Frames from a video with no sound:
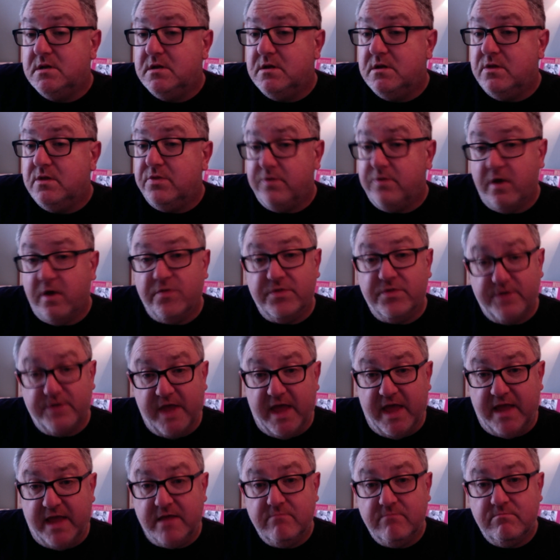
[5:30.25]
throughout the
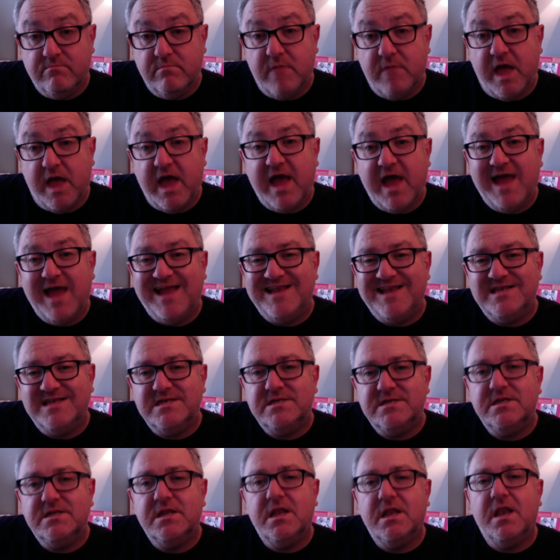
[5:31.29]
day,
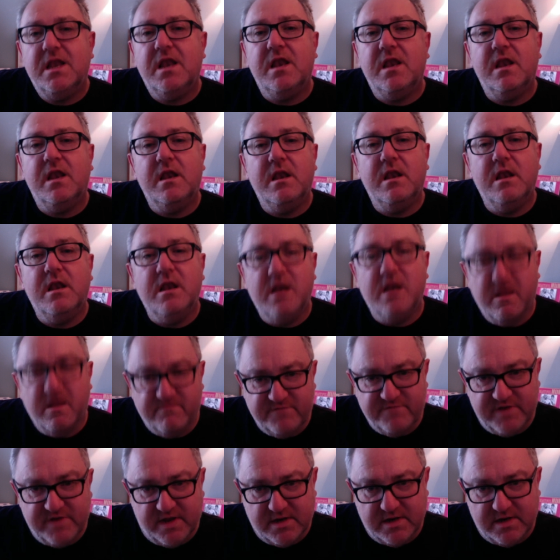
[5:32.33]
and loved it.